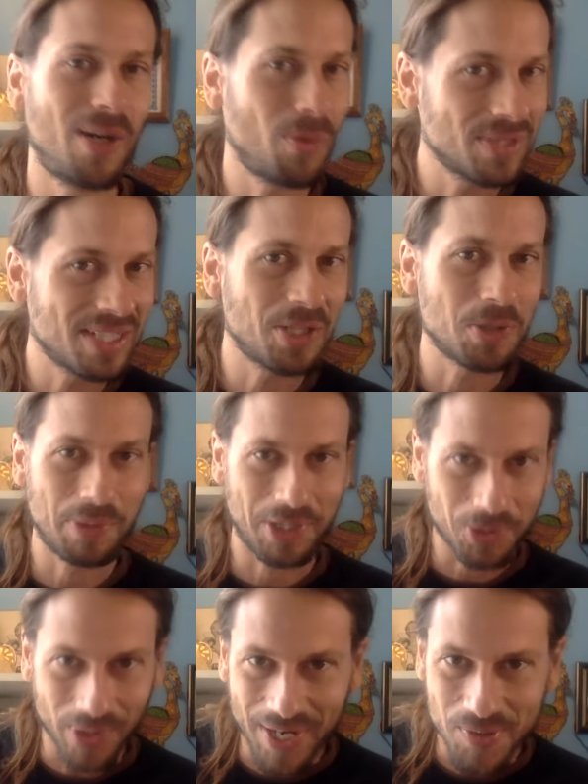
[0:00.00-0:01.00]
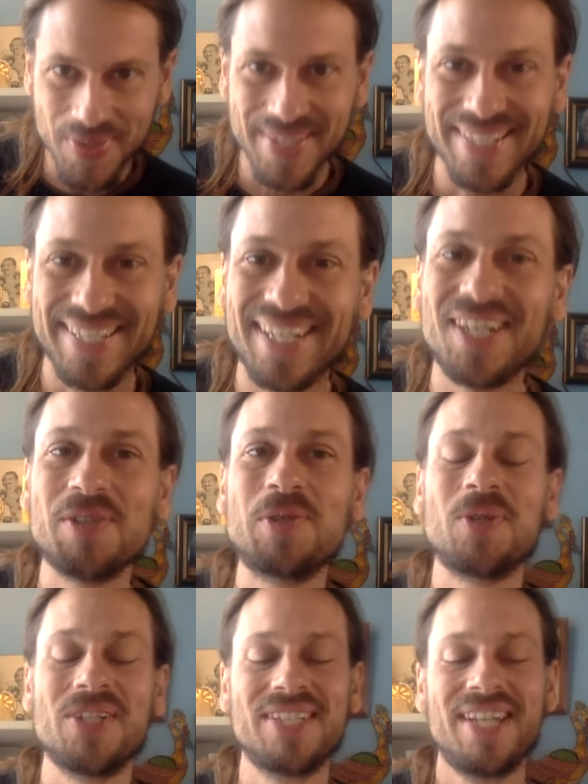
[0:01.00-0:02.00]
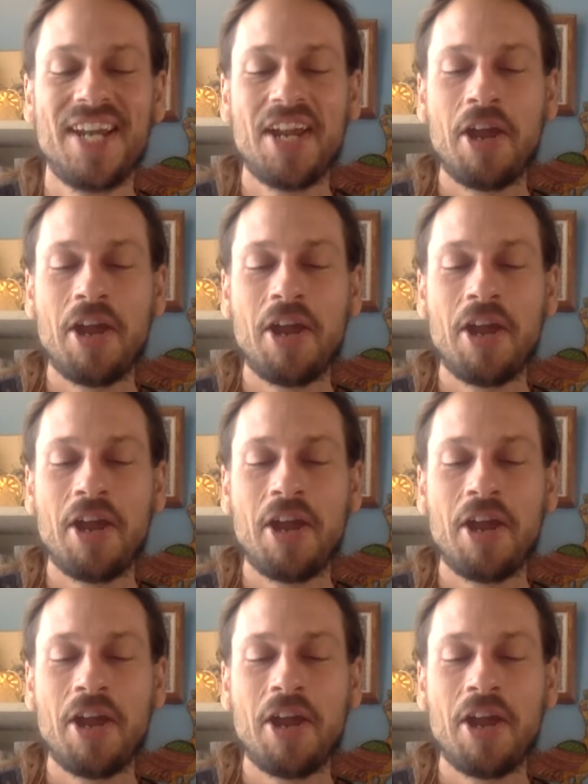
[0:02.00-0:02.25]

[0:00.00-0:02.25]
I won't say you'll be great within a year, of course.